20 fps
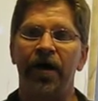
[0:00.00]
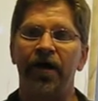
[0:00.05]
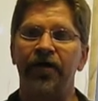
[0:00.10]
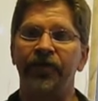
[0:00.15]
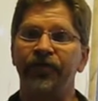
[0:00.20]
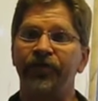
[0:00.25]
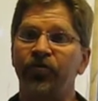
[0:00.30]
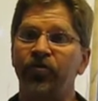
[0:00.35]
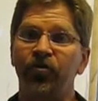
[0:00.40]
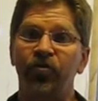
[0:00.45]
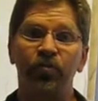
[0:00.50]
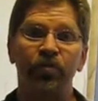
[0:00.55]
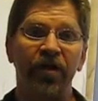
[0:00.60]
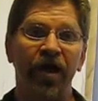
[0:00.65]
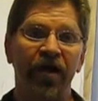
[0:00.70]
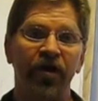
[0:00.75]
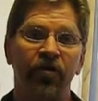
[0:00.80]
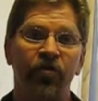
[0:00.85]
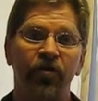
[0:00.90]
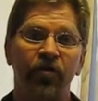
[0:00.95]
If you do
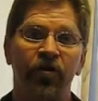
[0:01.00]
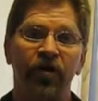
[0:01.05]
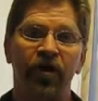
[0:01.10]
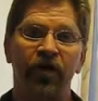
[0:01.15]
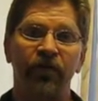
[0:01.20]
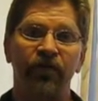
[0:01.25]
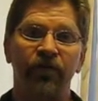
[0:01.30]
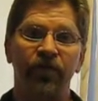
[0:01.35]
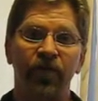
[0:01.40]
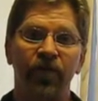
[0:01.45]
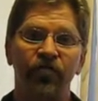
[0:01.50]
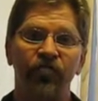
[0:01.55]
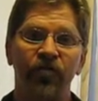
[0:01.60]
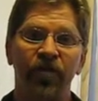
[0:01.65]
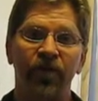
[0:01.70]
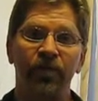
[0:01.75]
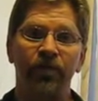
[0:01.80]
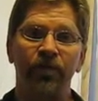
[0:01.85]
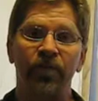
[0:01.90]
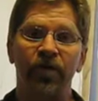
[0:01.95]
plan on going on a field
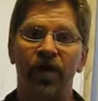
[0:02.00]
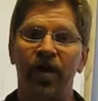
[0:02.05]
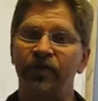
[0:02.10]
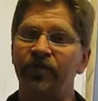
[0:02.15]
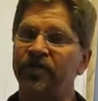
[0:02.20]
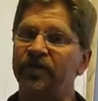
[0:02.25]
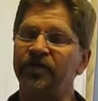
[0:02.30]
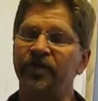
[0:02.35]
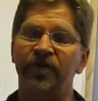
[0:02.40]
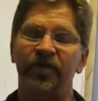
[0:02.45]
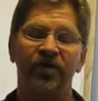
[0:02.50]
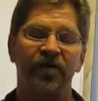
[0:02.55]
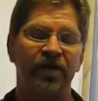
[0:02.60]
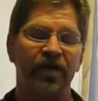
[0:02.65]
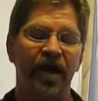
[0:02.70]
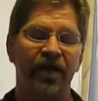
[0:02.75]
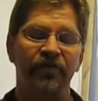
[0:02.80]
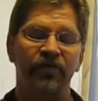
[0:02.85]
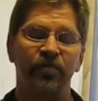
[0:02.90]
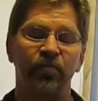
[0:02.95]
trip, obviously you're going to
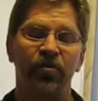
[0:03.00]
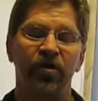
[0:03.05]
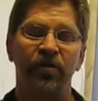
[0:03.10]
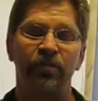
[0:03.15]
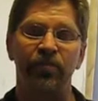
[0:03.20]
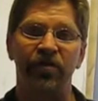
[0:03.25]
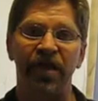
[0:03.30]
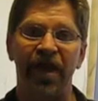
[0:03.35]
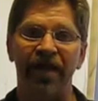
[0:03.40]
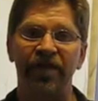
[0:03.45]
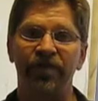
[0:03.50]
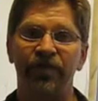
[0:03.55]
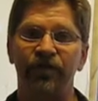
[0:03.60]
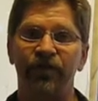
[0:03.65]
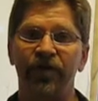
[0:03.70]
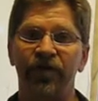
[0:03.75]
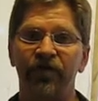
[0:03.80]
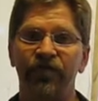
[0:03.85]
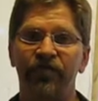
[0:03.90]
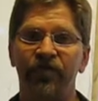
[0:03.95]
have to pre-plan the
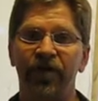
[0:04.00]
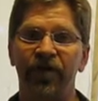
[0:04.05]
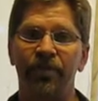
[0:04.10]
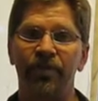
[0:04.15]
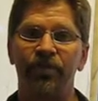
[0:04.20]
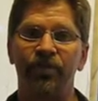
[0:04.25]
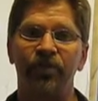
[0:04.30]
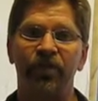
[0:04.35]
field trip,